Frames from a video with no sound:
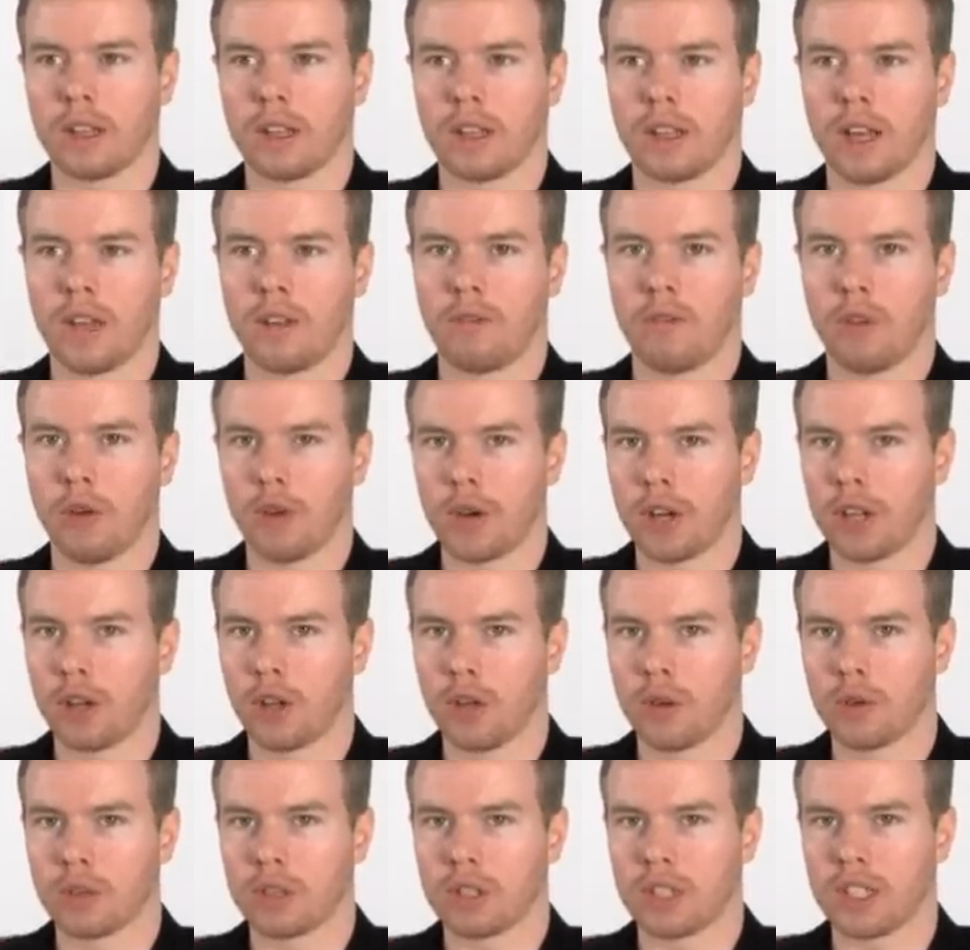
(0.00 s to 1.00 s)
get very
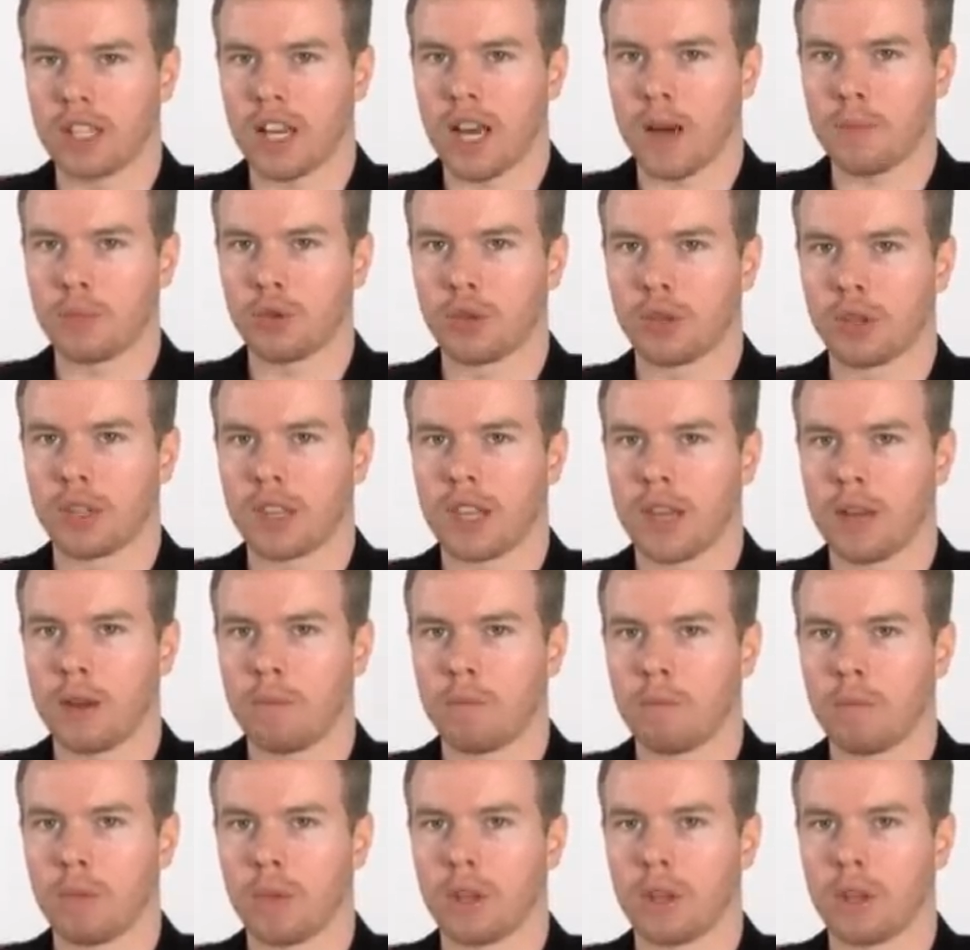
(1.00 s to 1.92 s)
close to capturing them,